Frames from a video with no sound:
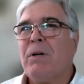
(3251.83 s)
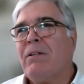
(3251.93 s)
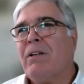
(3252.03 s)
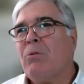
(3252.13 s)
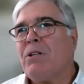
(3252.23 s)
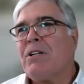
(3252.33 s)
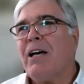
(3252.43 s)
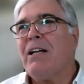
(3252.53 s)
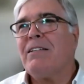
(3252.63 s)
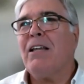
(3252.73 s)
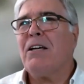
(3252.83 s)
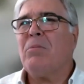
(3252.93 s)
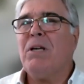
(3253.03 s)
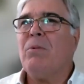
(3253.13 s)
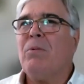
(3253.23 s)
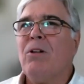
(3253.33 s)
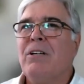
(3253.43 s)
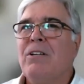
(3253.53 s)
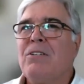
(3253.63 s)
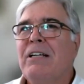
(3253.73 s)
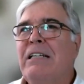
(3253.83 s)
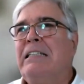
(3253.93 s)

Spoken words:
But you know what it's kind of telling people is,